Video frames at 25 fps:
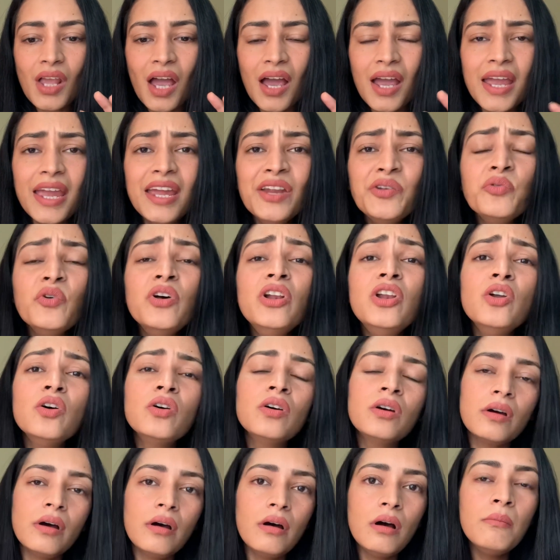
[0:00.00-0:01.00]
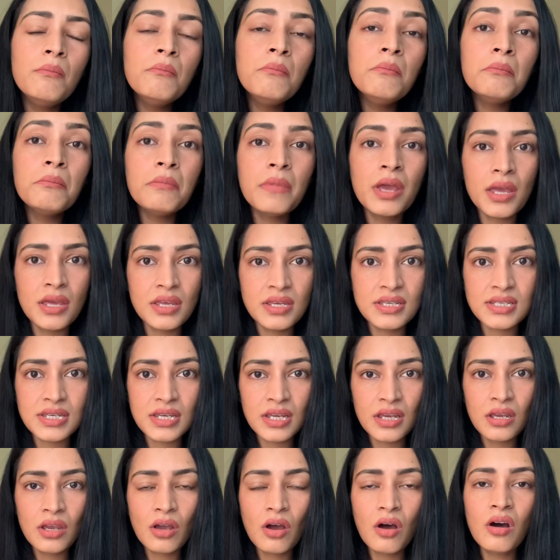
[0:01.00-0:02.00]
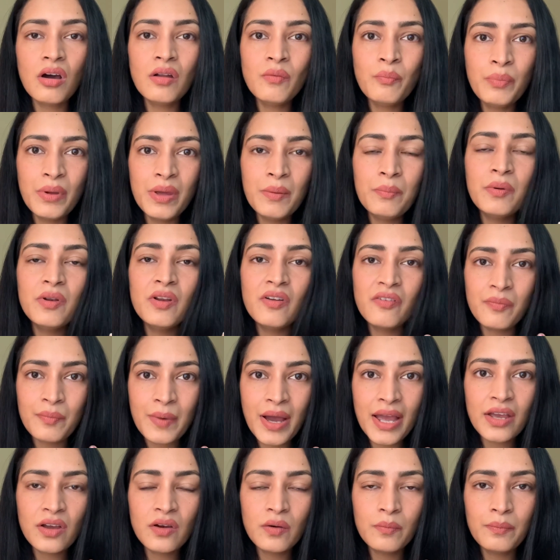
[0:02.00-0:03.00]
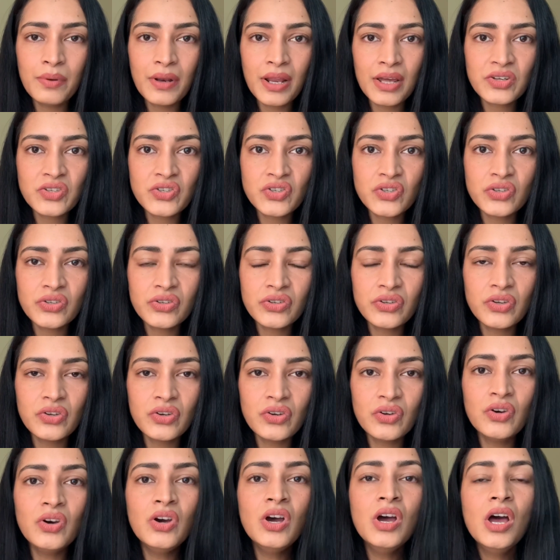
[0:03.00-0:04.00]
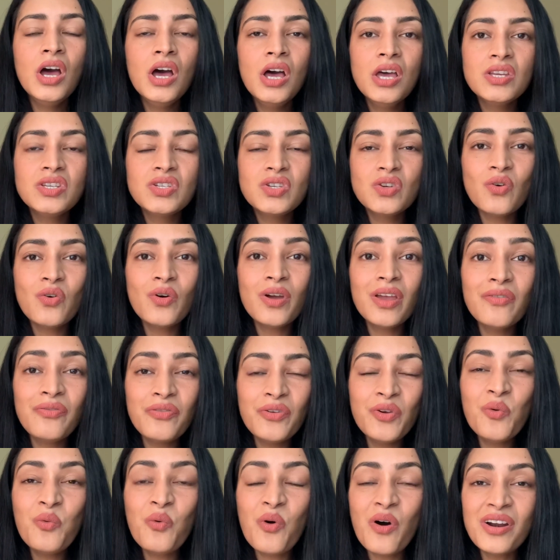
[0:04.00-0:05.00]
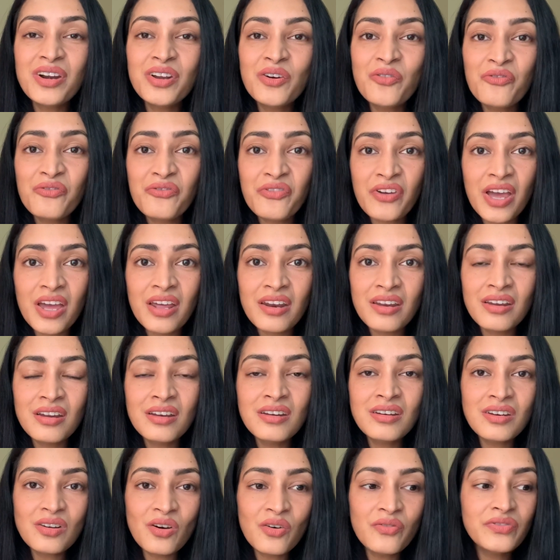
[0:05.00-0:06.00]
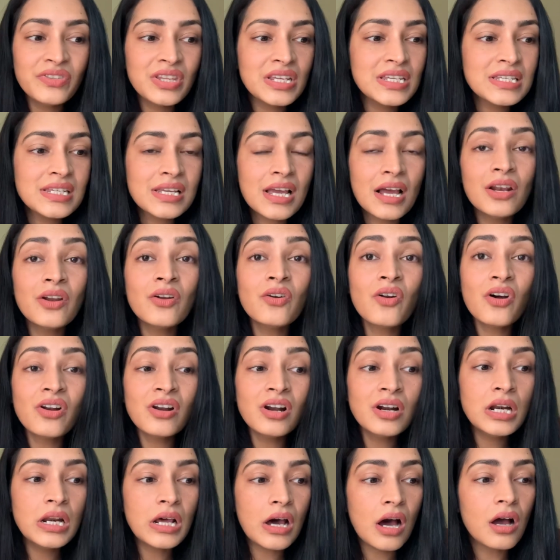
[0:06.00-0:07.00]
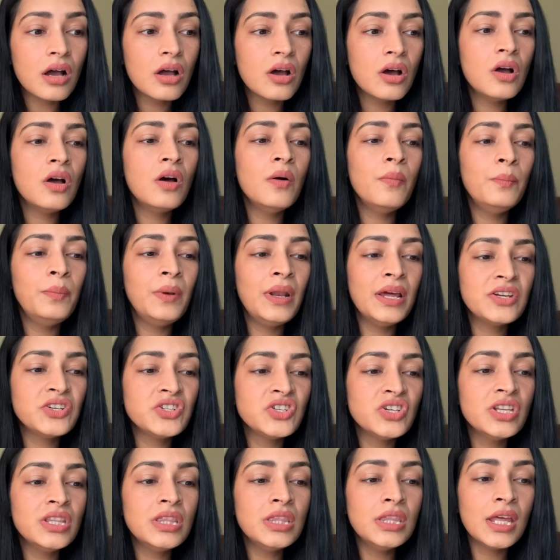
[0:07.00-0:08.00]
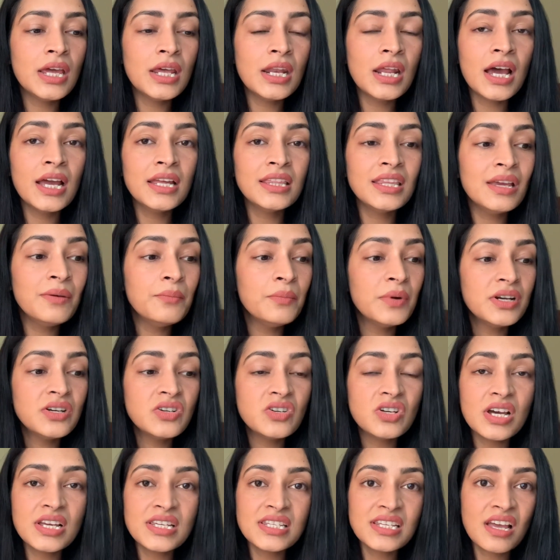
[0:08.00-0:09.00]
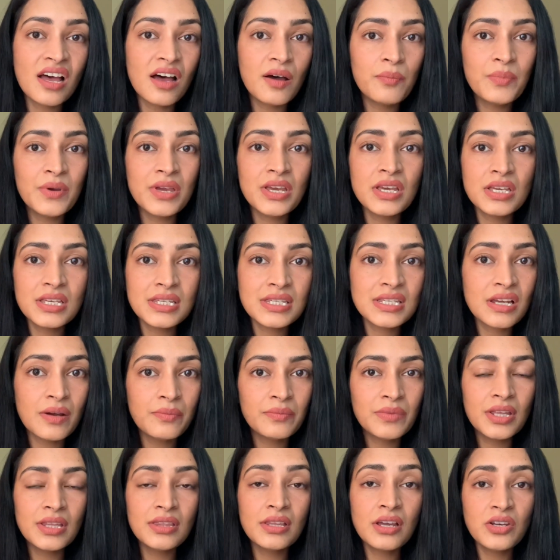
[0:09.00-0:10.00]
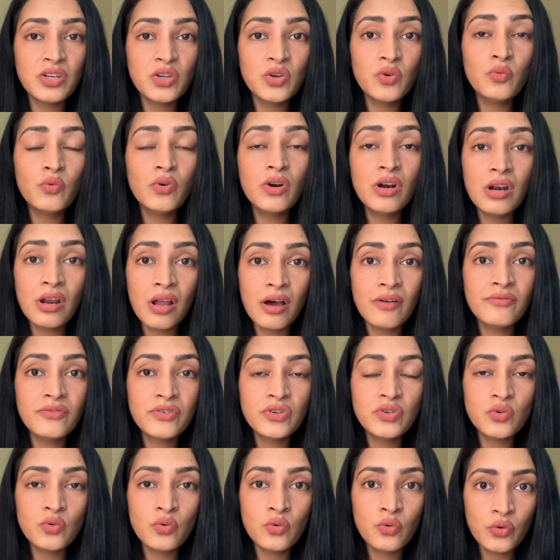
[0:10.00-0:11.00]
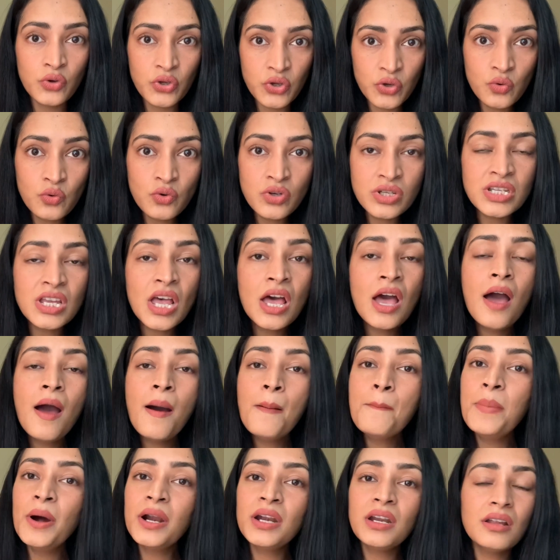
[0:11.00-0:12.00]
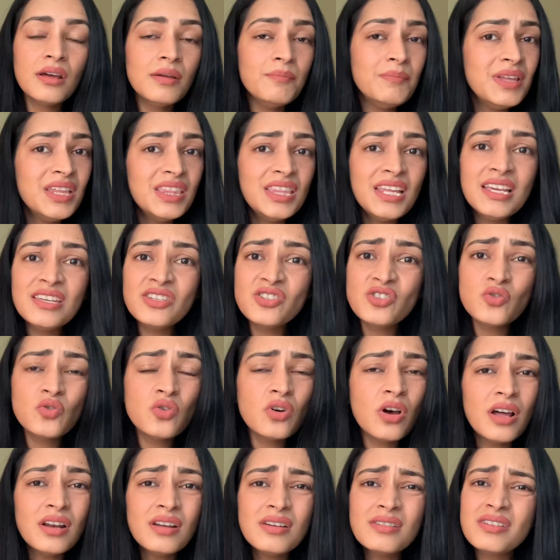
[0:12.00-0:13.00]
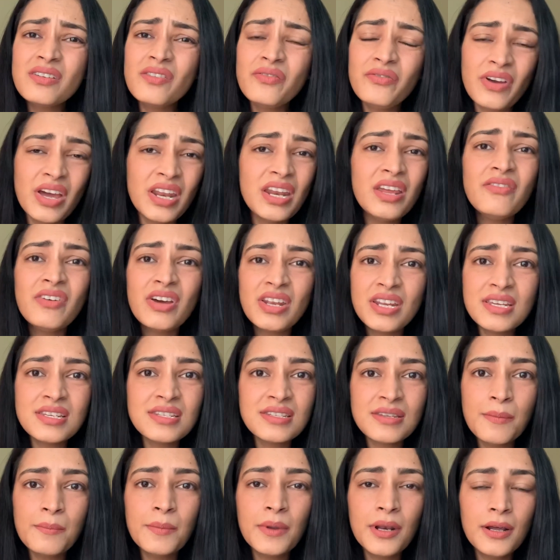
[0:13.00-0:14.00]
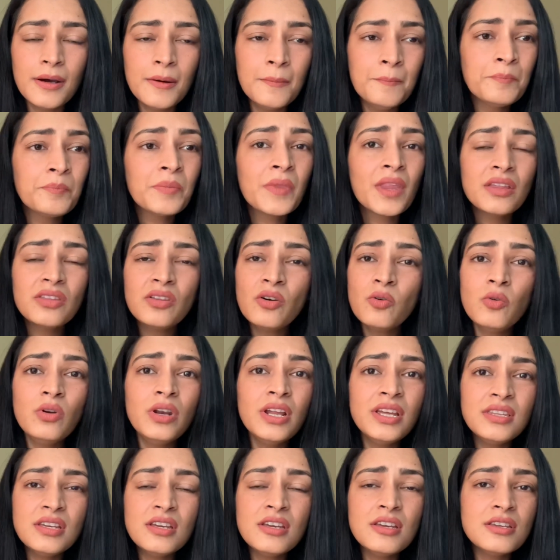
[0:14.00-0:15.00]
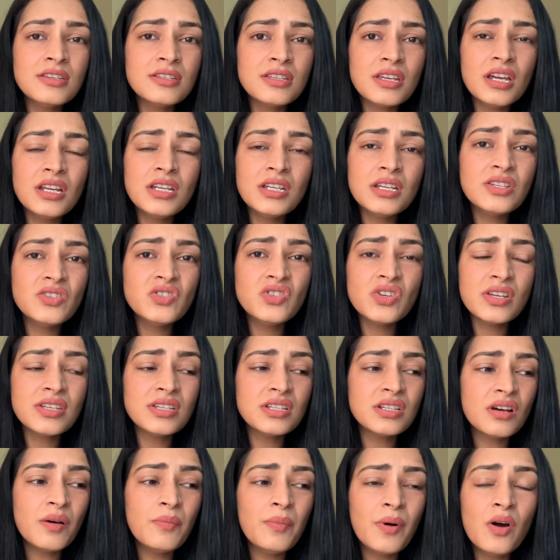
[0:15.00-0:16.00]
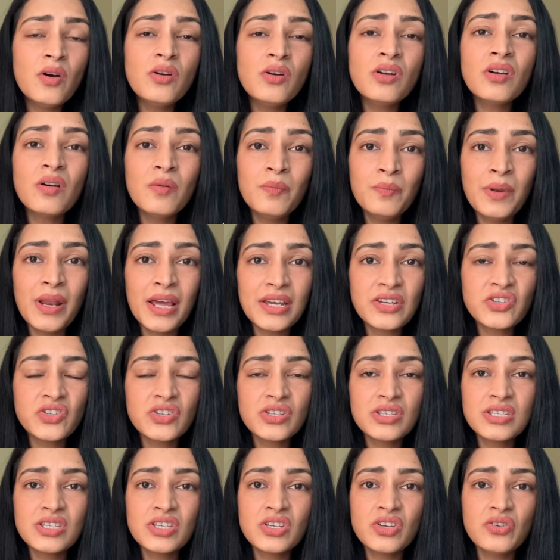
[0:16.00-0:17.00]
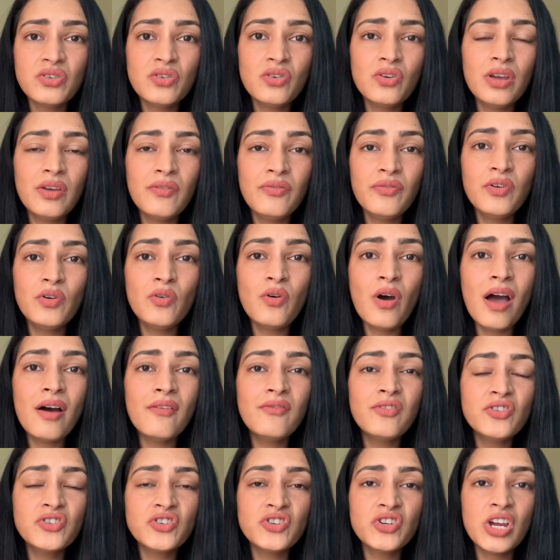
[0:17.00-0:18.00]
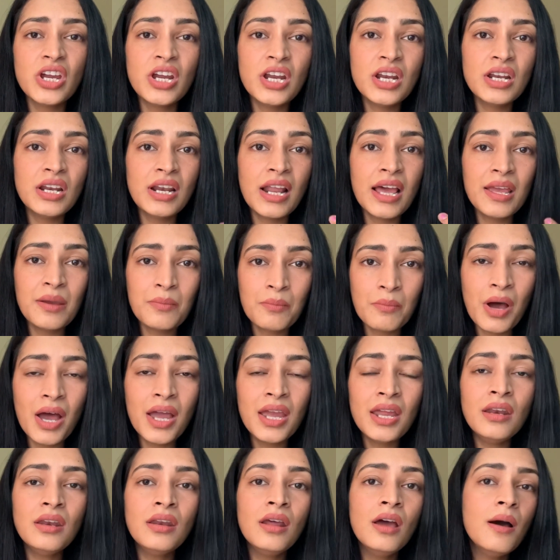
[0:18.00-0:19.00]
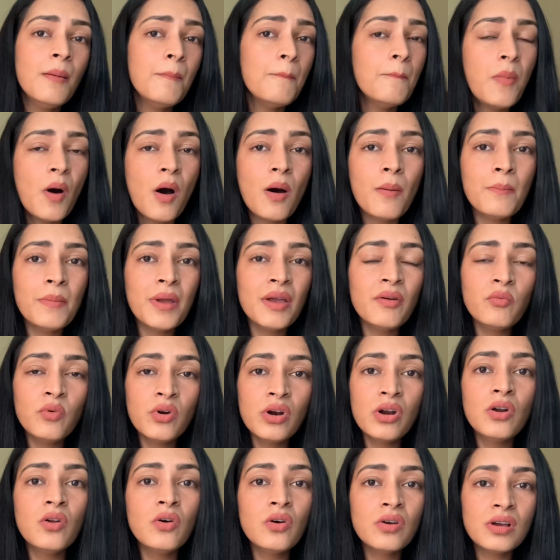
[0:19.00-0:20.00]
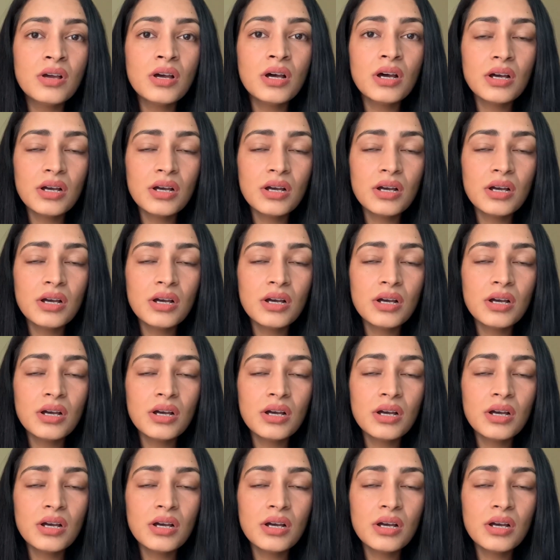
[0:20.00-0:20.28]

it will look amazing on people of my complexion, you know. So if you want a variant of this color on a darker complexion, then I think Madras Kaapi is something that you would love to use. But these two colors are very similar. The only thing is, it is just about complexions, you know. If you have a shade like mine, Bombay would look